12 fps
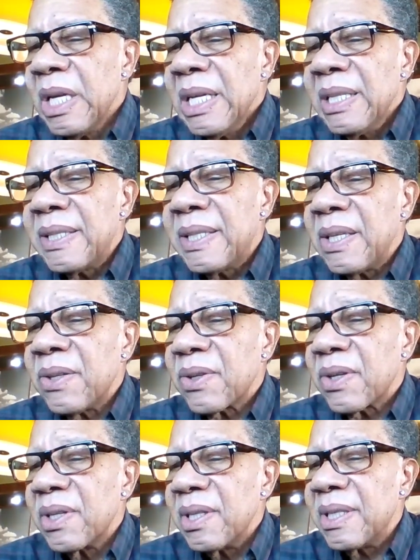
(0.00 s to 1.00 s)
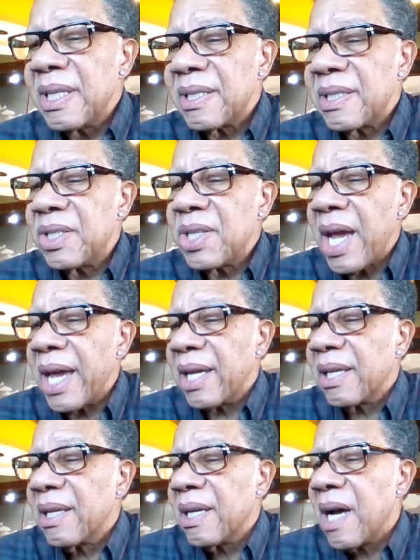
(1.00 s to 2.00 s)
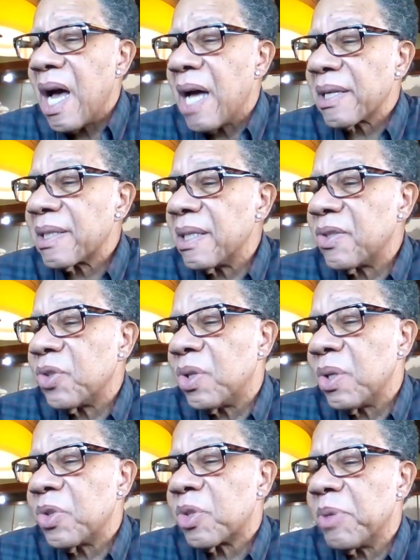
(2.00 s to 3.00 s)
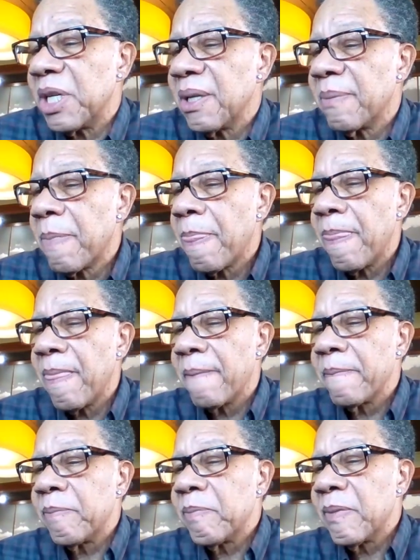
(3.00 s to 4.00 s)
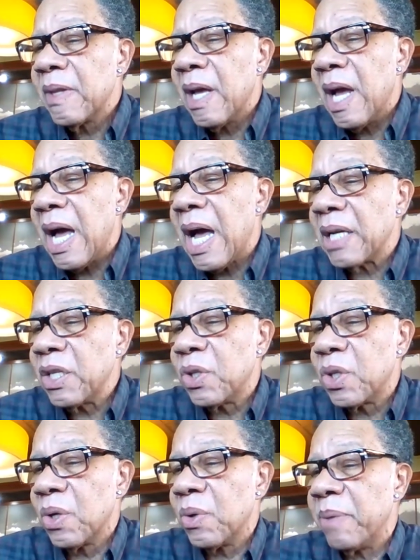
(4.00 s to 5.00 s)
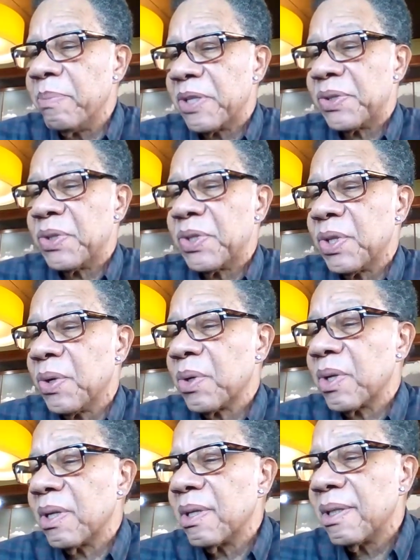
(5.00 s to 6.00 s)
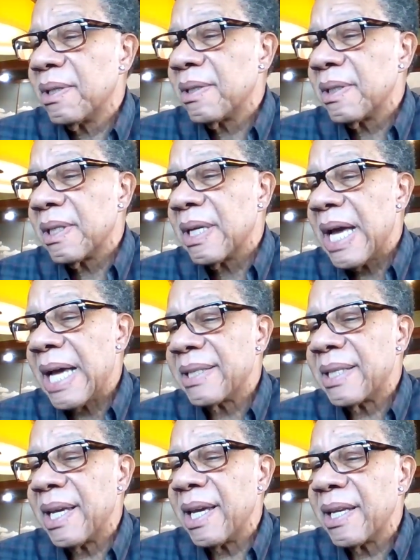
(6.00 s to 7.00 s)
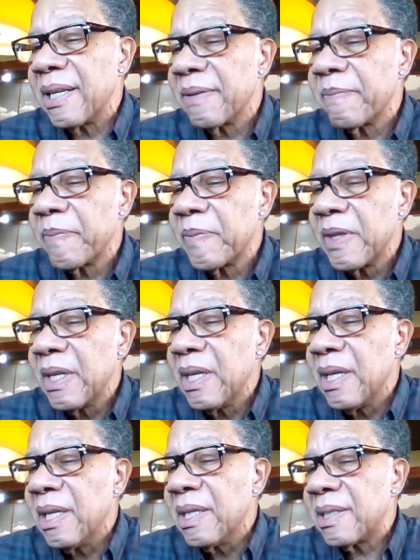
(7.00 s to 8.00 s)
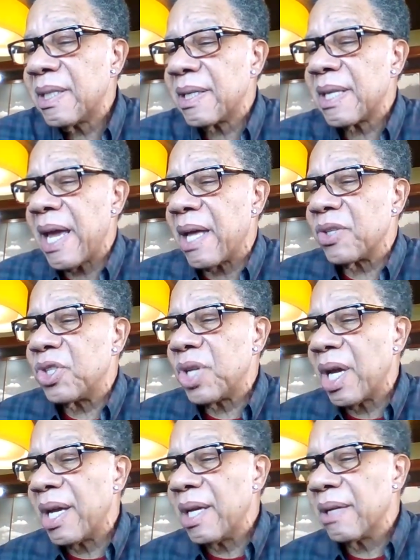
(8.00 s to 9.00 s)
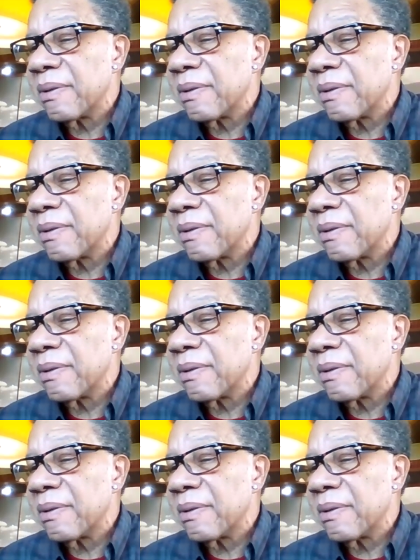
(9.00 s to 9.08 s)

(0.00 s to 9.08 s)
"Silk, this Jay," Ox introduced me. "How you doing, Mr. Silk?" I said. "Sit down, Jay."